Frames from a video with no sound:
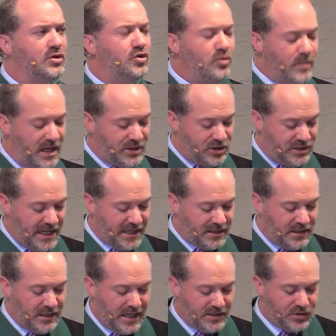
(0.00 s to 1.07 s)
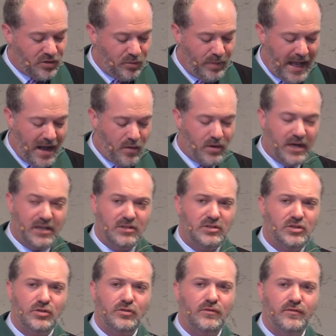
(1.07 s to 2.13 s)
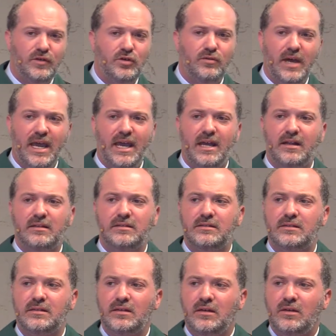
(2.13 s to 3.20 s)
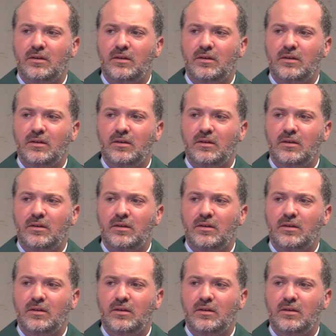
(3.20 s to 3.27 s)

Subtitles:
Too much technological power in too few hands.